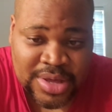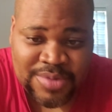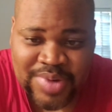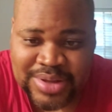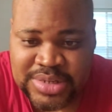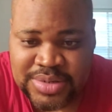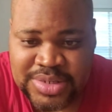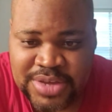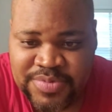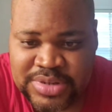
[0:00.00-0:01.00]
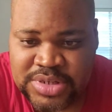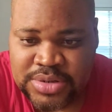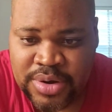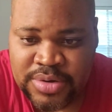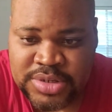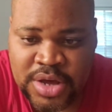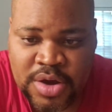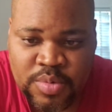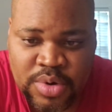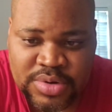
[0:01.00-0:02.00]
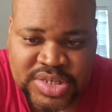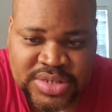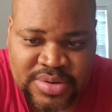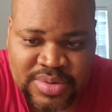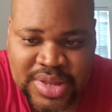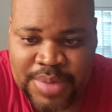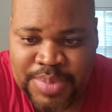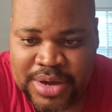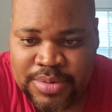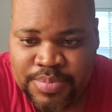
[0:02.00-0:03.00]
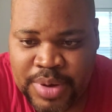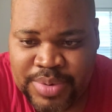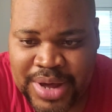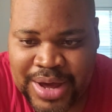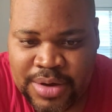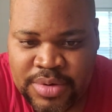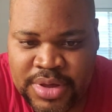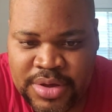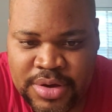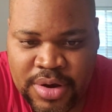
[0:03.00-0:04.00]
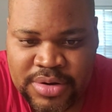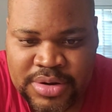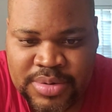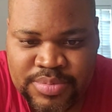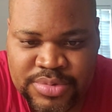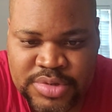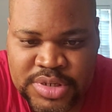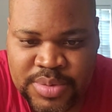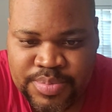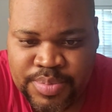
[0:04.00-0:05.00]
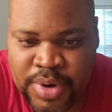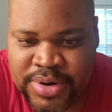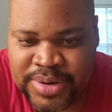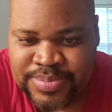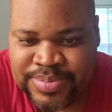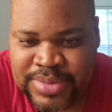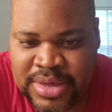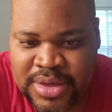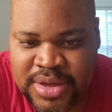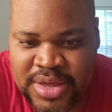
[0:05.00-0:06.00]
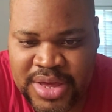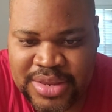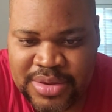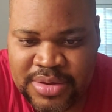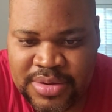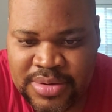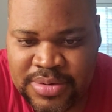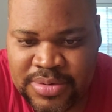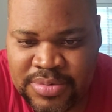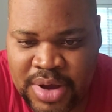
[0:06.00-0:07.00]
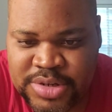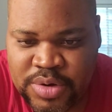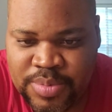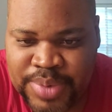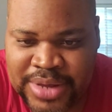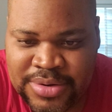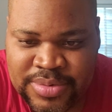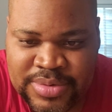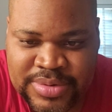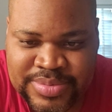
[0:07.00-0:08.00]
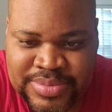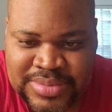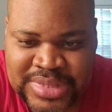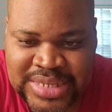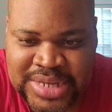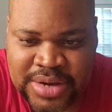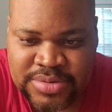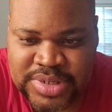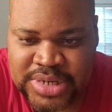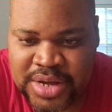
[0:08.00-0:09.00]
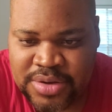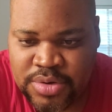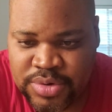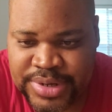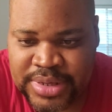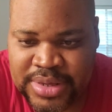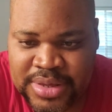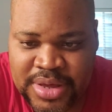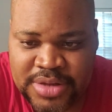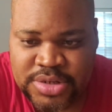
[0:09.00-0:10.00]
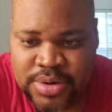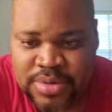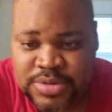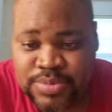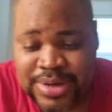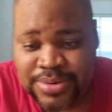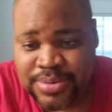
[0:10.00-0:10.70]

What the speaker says: Volunteers defense stars were center linebacker Bubba Howe, guard Bruce Burnham, and Roger Obano, and tackles John Gordy and Charles Rader.